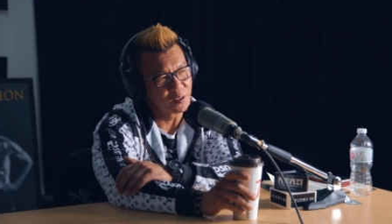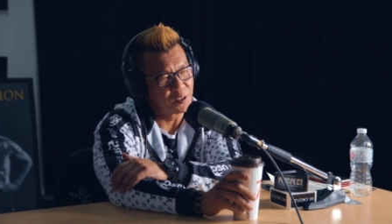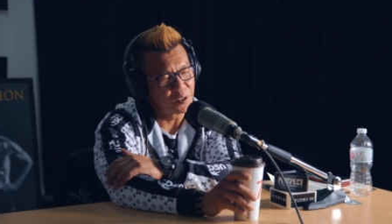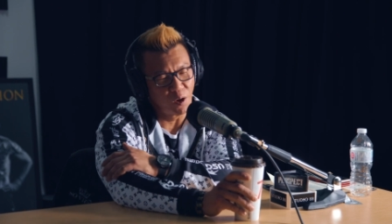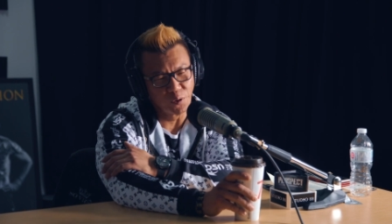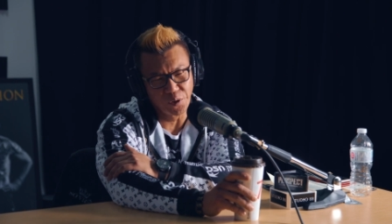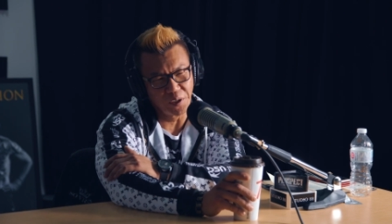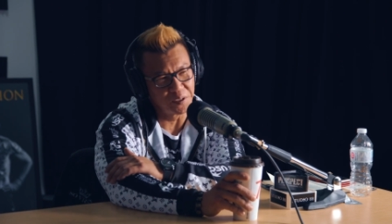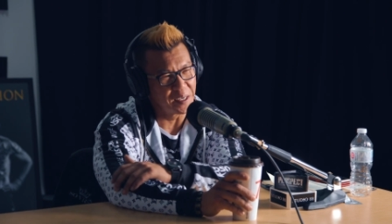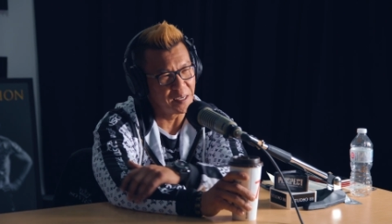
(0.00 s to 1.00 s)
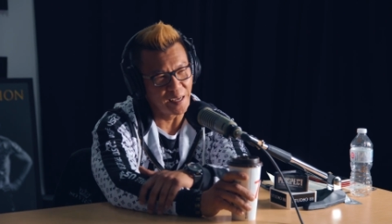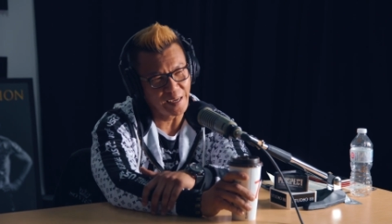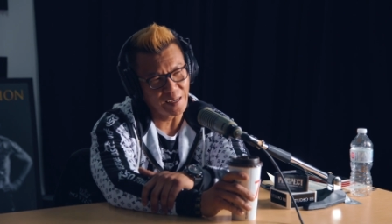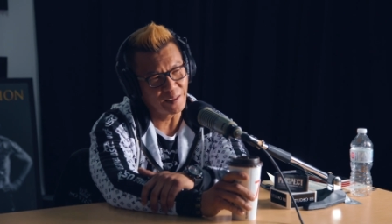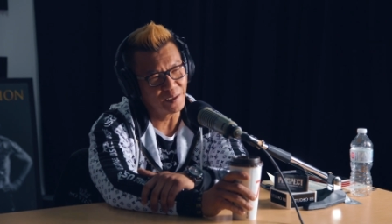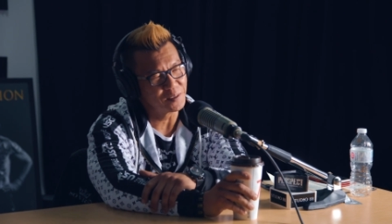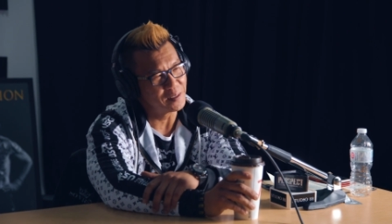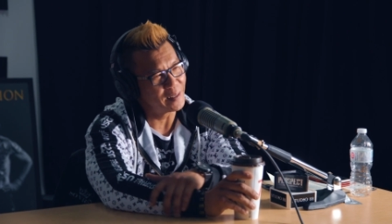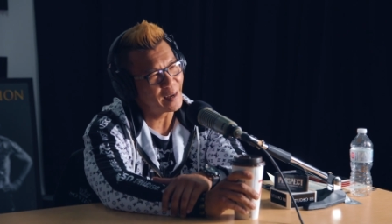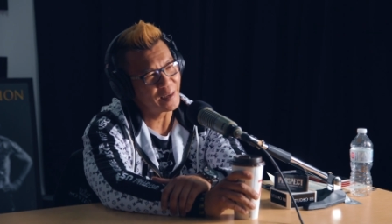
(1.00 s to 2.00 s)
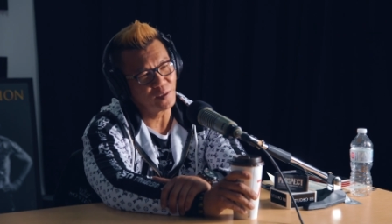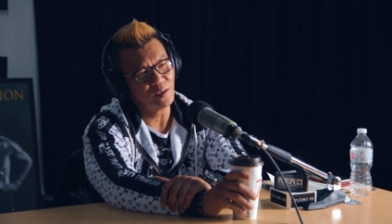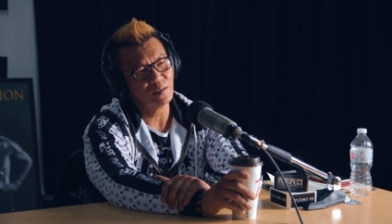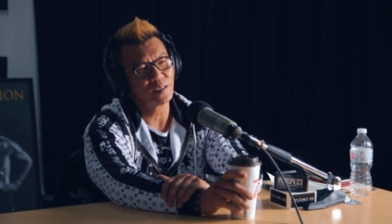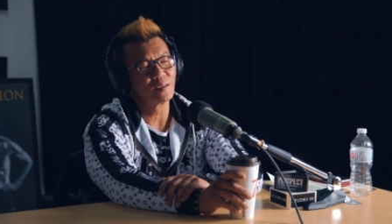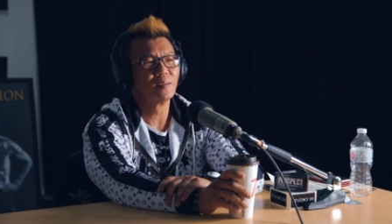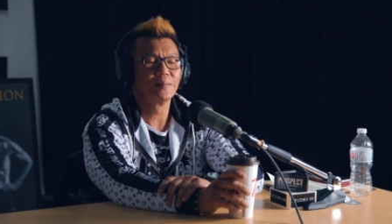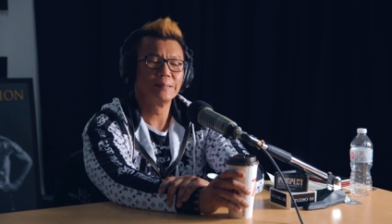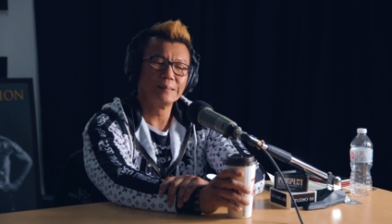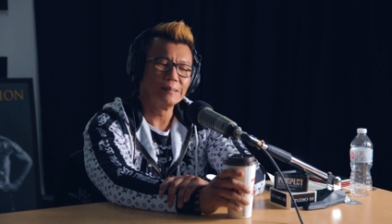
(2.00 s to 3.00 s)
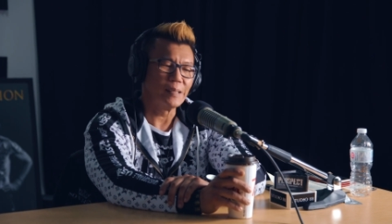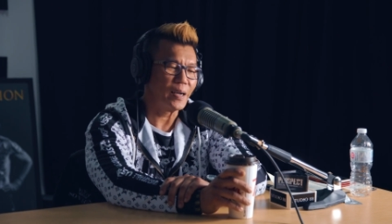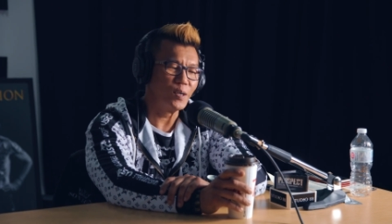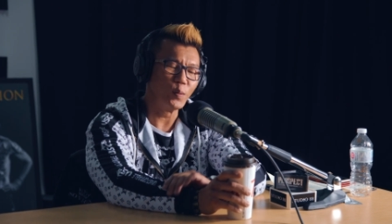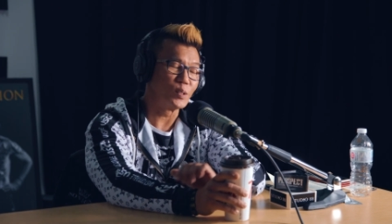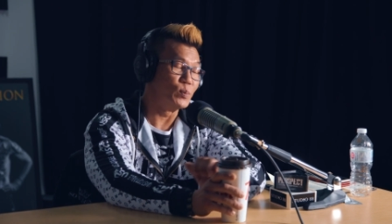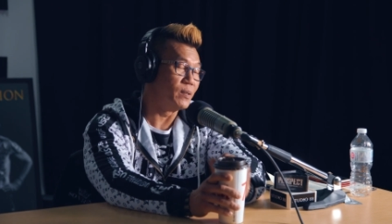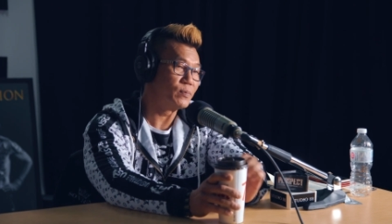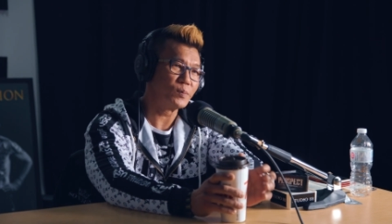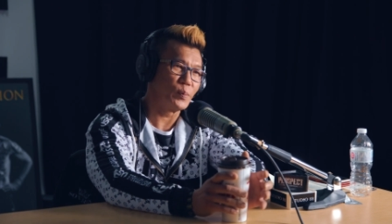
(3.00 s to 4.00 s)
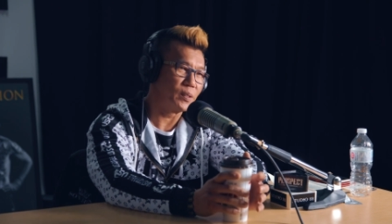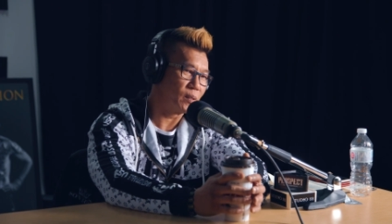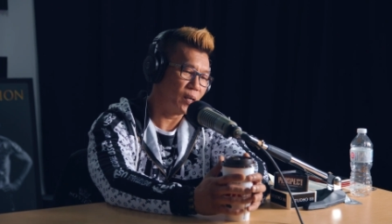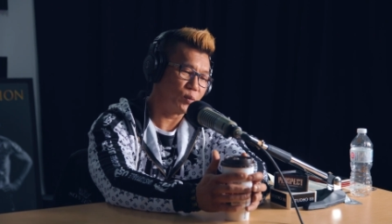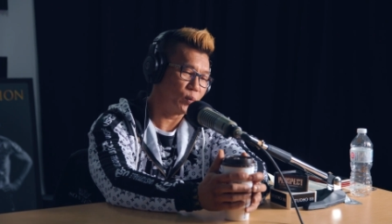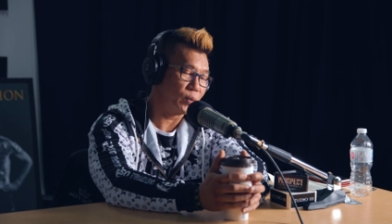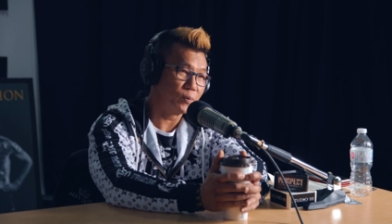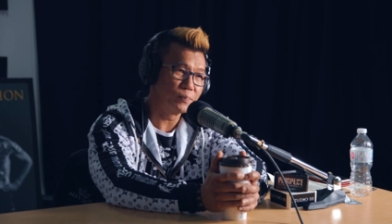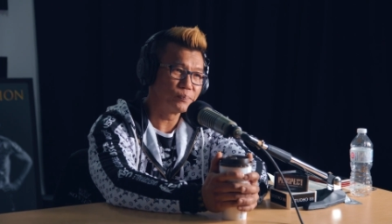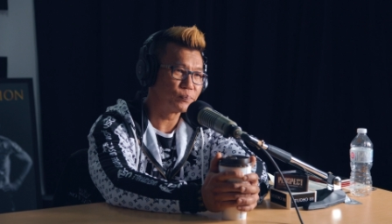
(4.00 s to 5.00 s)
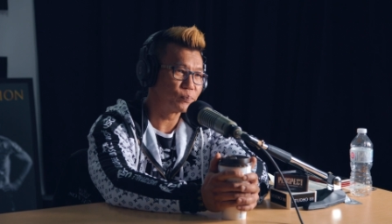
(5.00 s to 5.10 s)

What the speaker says: It's going to alter your DNA, this and that, I don't know what to believe, to be honest with you.